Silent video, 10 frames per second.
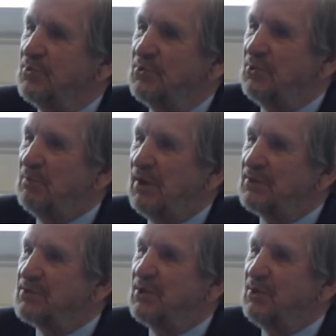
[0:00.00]
with you in
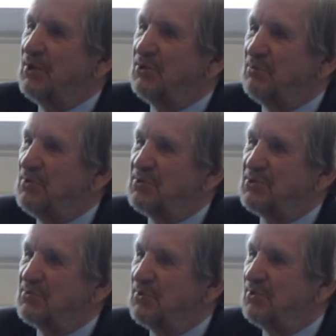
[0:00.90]
Mexico, I do
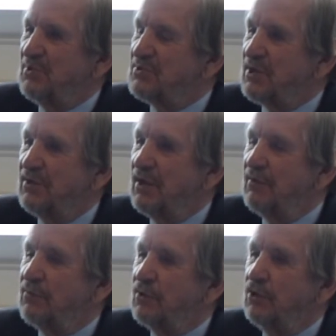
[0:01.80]
business with you in South
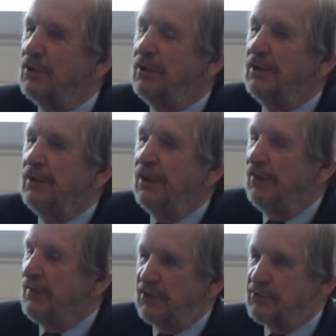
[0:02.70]
Africa,
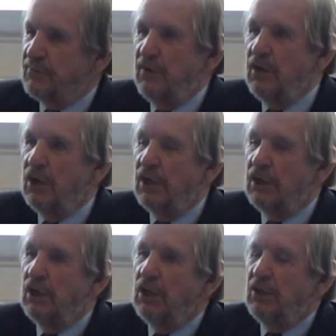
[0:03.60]
and that's fine.
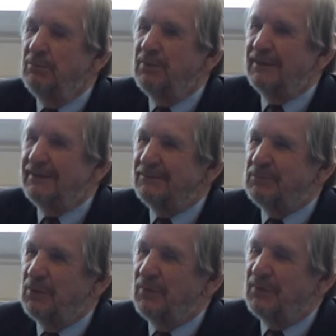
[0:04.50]
But
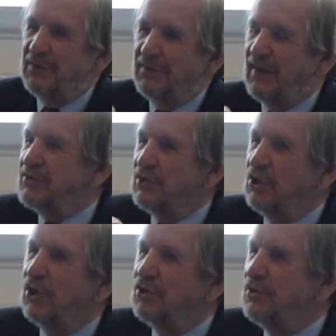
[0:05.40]
that's a
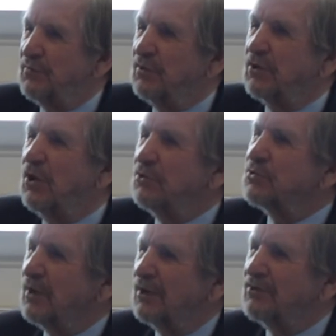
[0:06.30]
lot of different
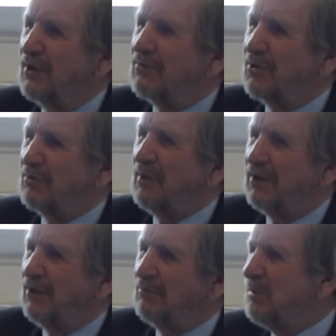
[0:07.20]
contracts I've got to
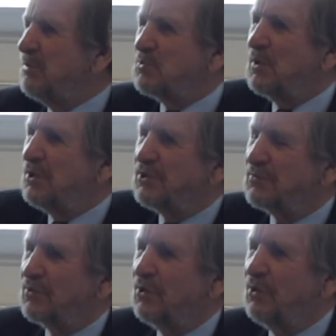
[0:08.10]
make, maybe 20
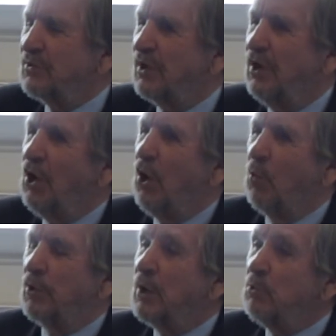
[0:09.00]
different contracts.
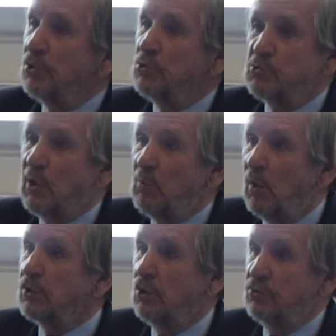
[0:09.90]
What I want to do is make
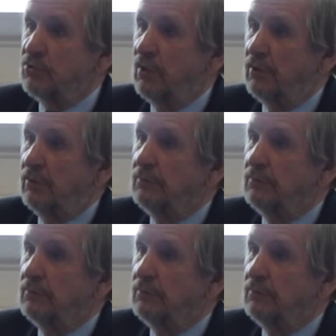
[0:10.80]
one contract